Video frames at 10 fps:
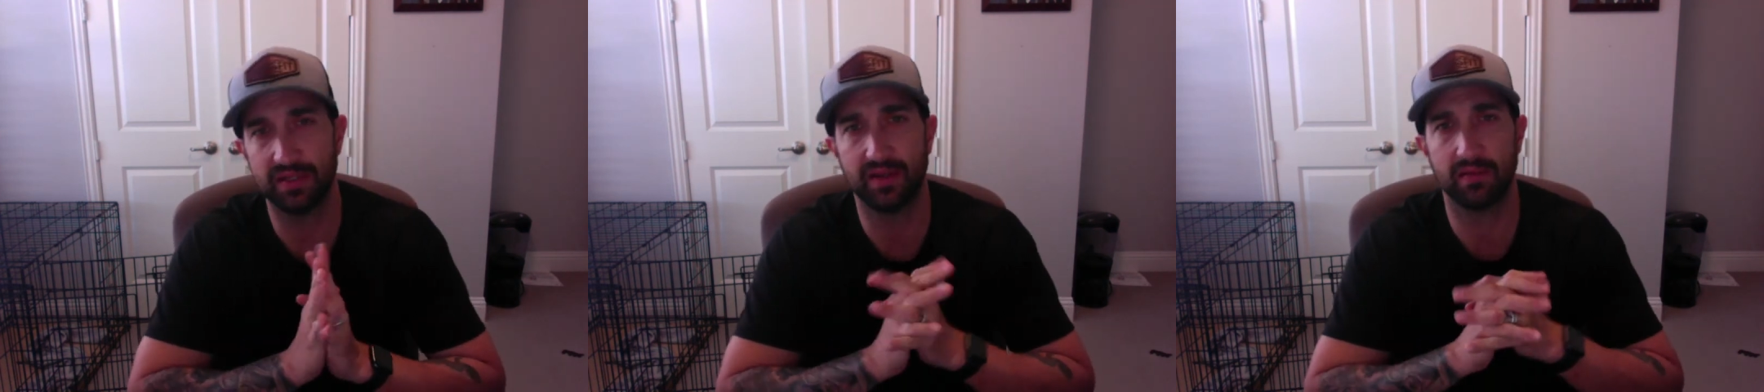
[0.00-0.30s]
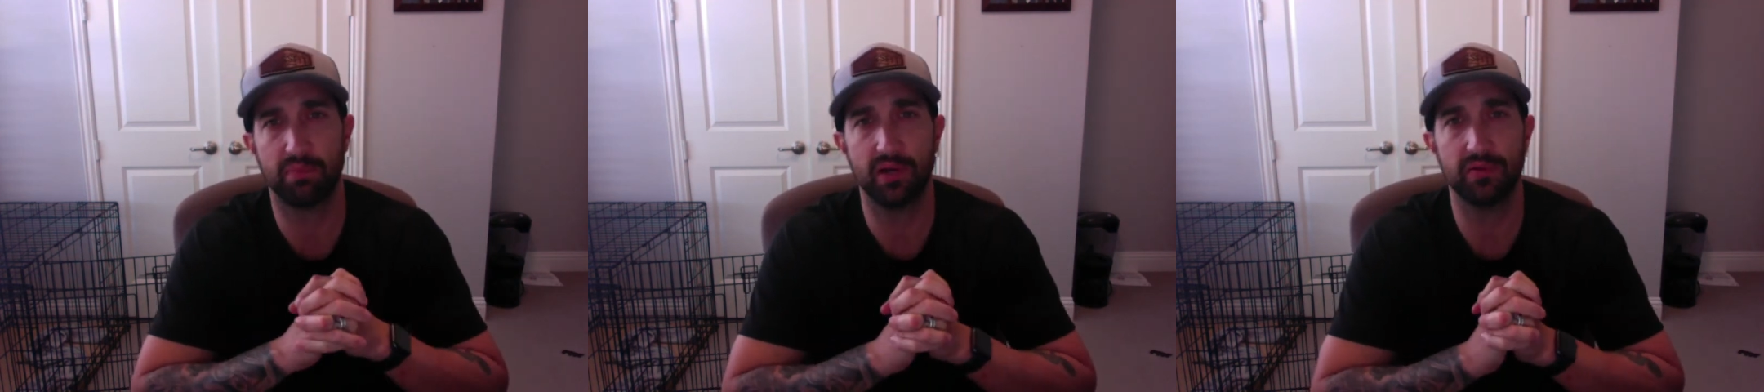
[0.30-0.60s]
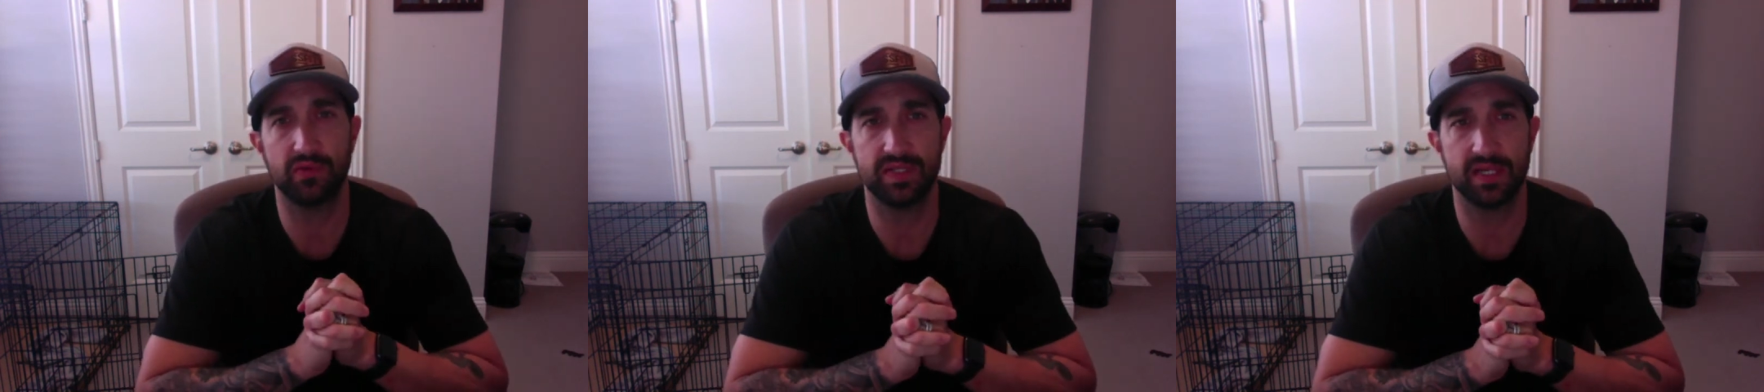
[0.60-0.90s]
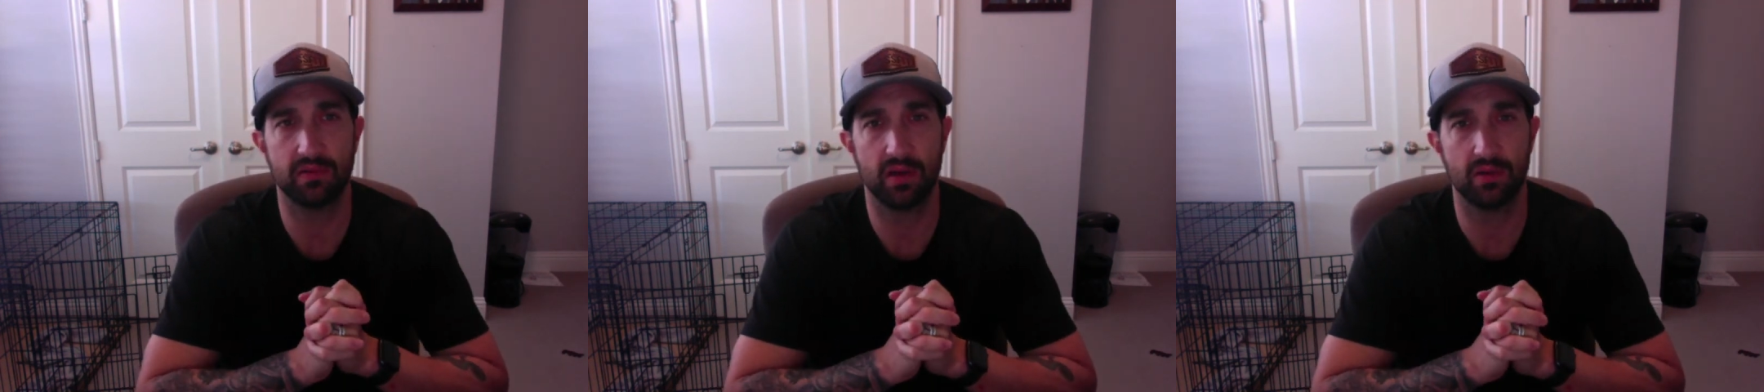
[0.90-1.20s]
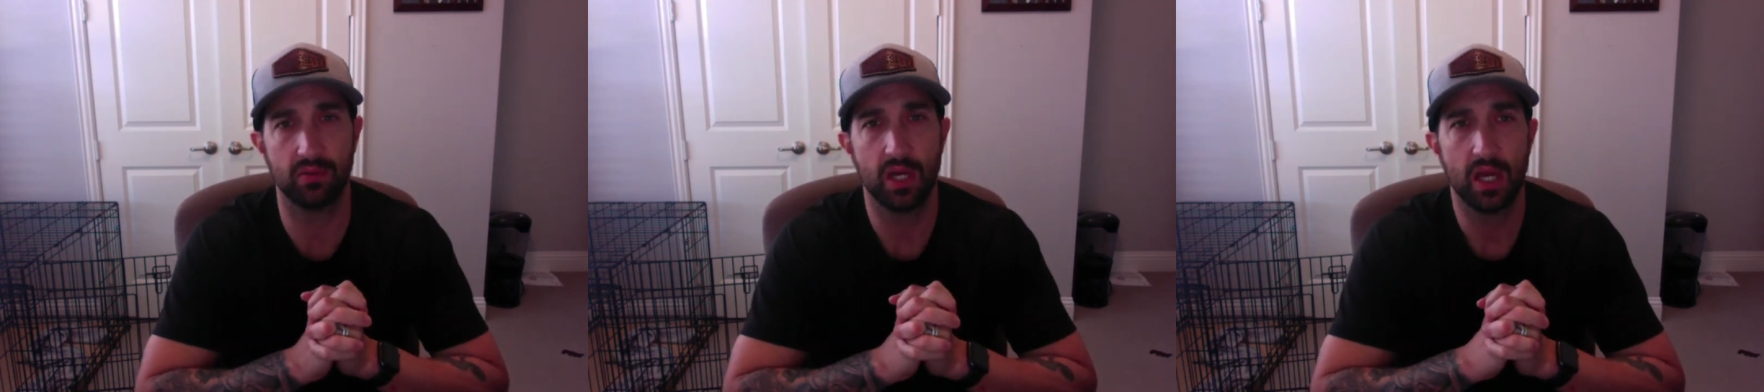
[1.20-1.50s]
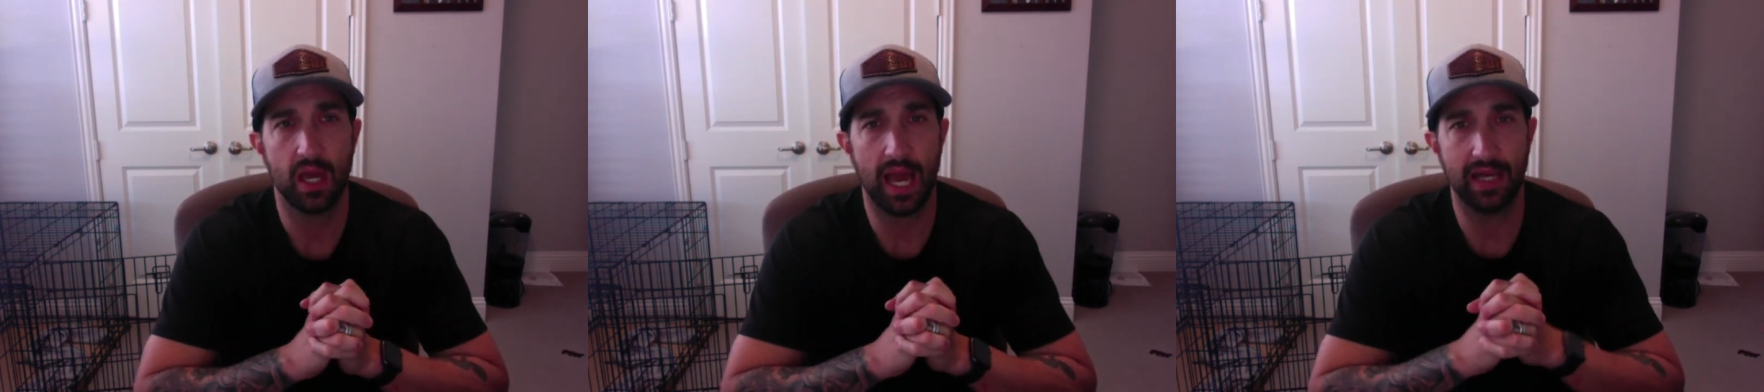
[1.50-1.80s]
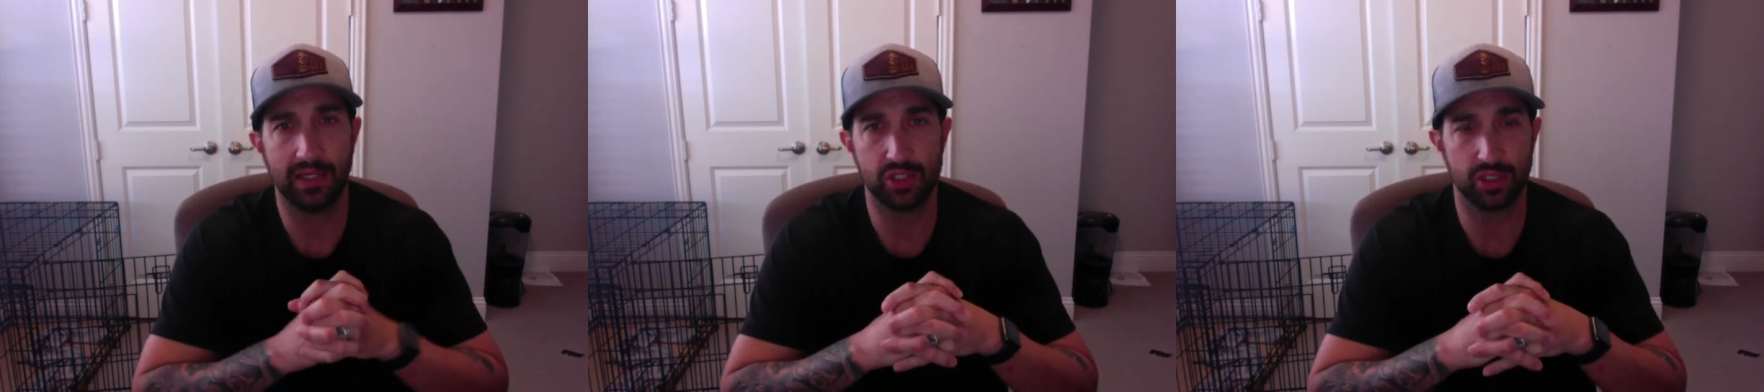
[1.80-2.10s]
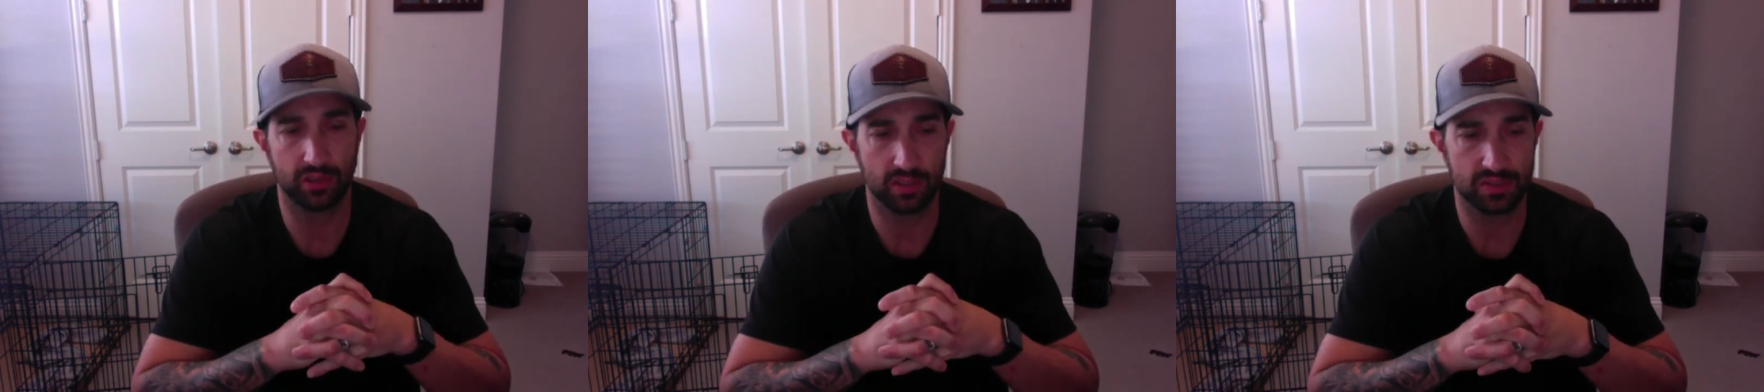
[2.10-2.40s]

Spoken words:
but they're both 0 added sugar.